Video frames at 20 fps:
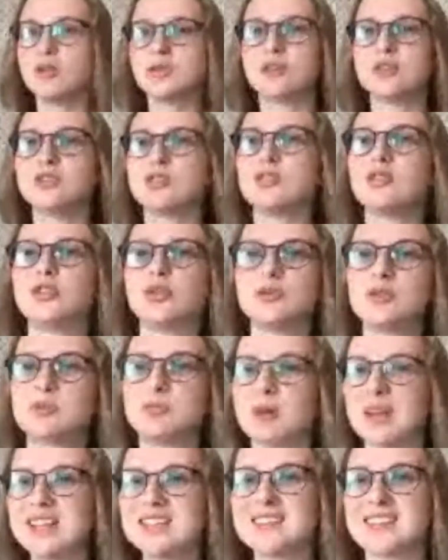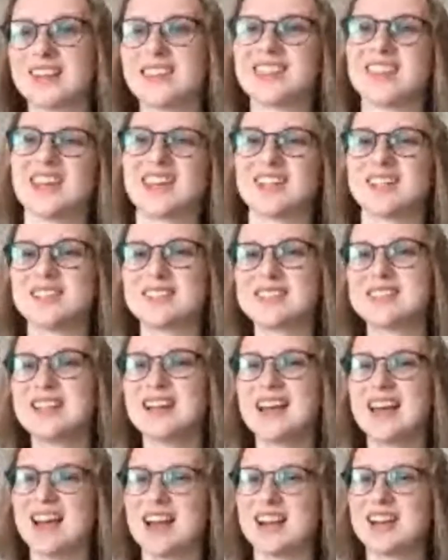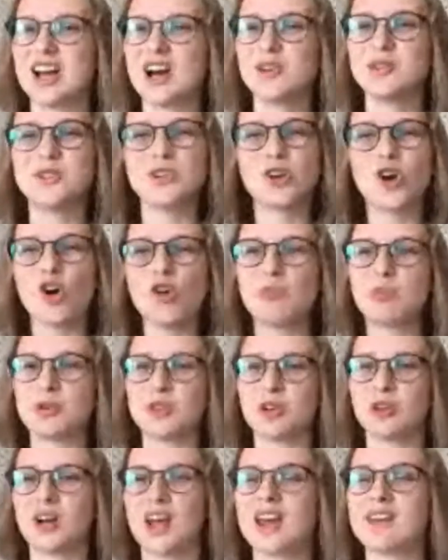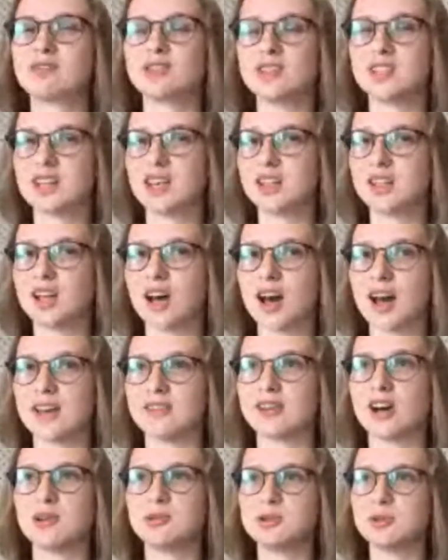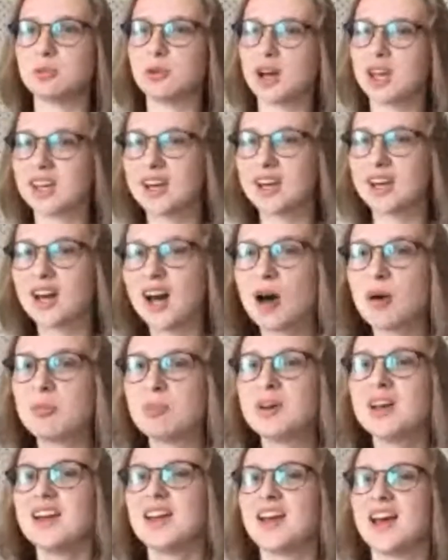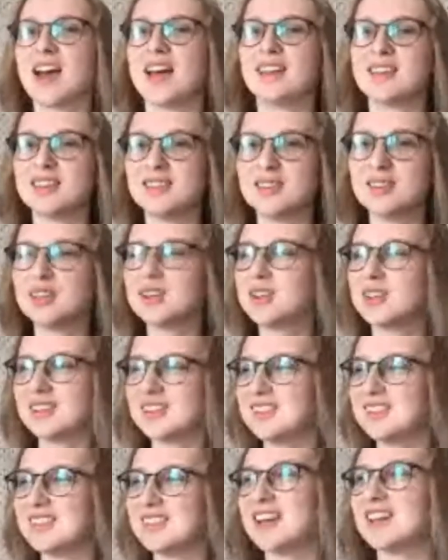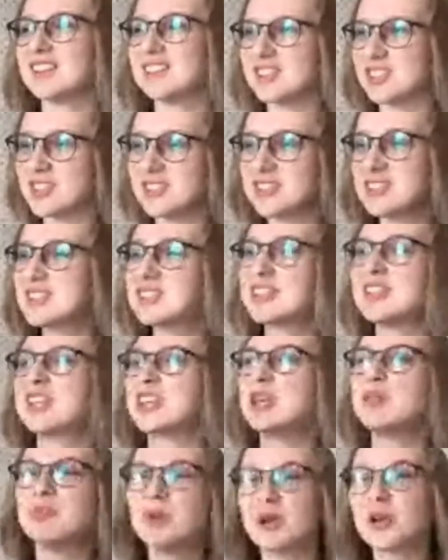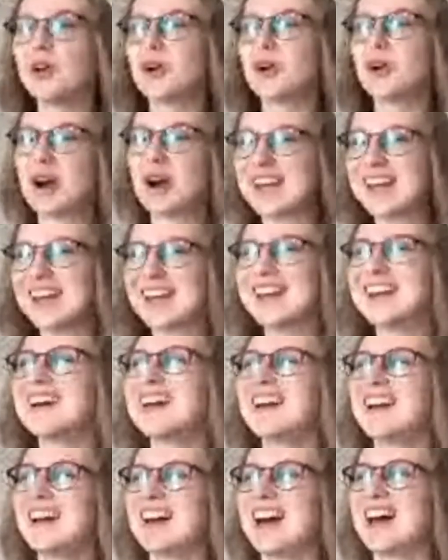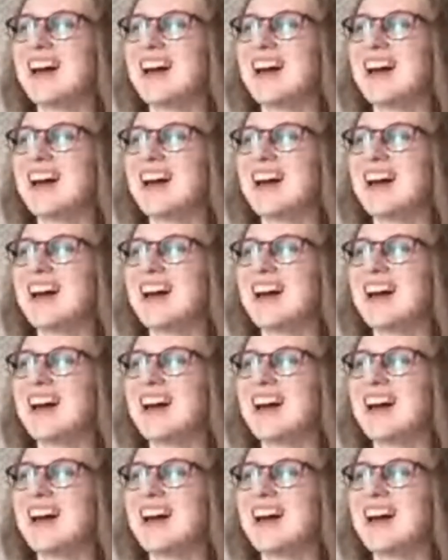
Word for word: how to do those basic things and how to cope with your everyday life, how to wake up and yeah, just keep on going